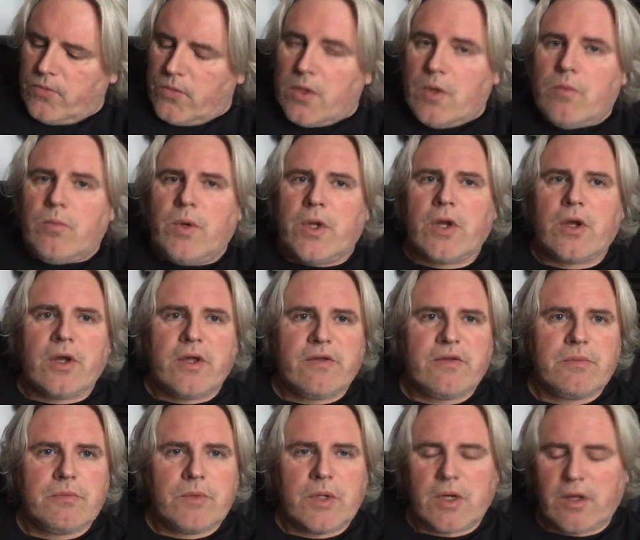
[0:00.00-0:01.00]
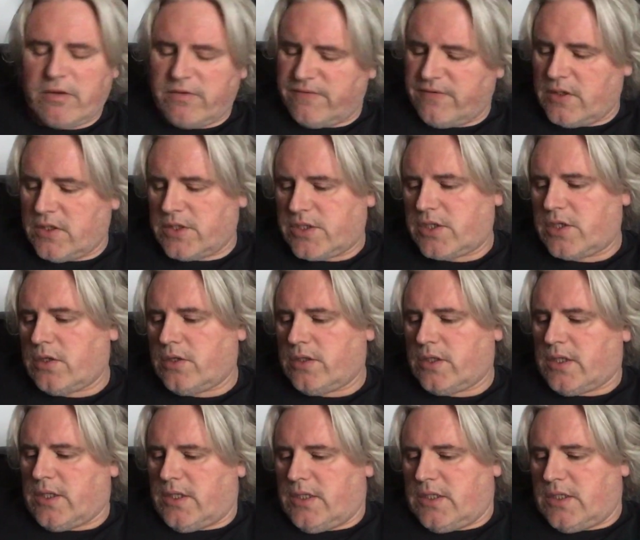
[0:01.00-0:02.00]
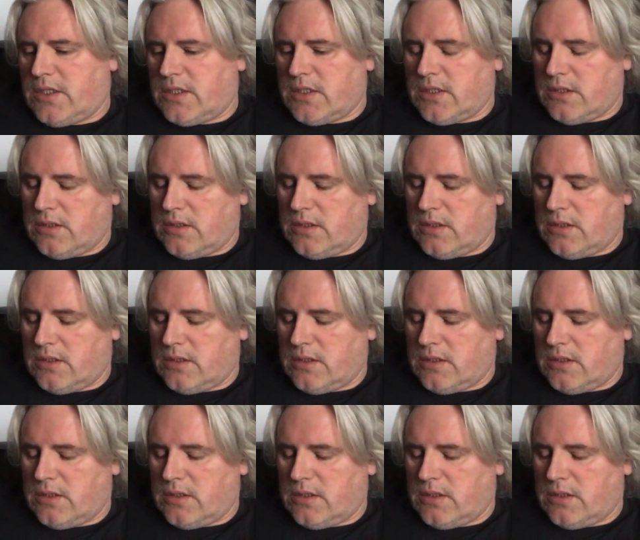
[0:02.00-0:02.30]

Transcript: when I first got these,